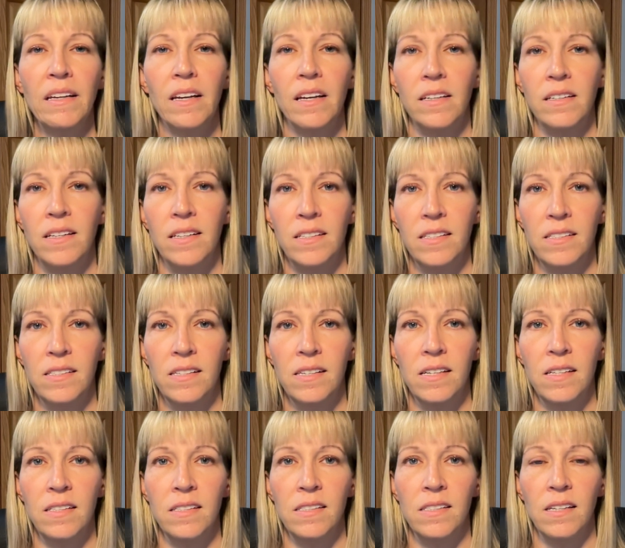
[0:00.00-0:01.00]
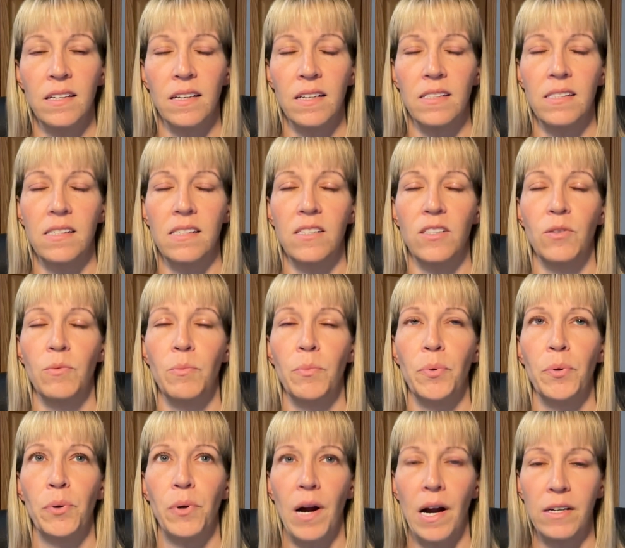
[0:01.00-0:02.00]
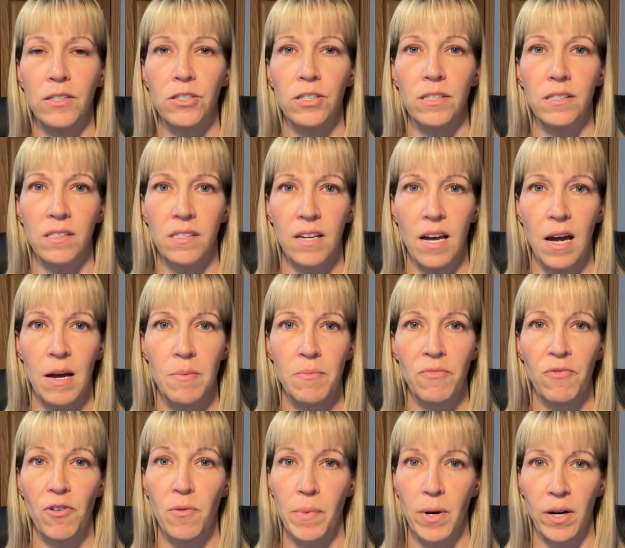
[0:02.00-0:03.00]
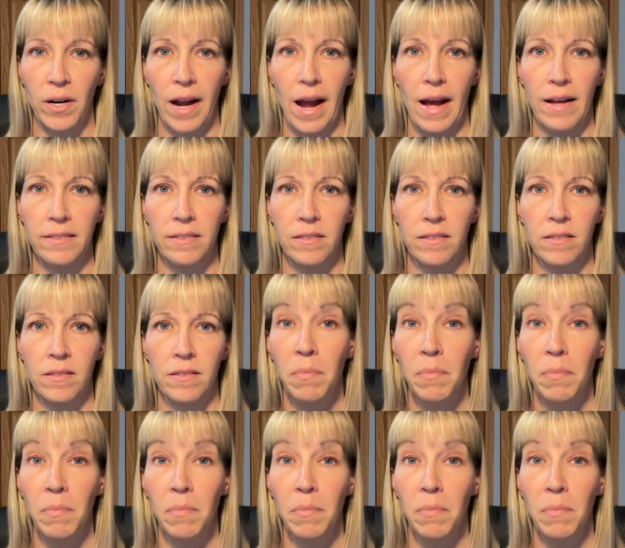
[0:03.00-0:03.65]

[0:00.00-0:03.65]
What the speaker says: kidney disease can steal precious time from our cats,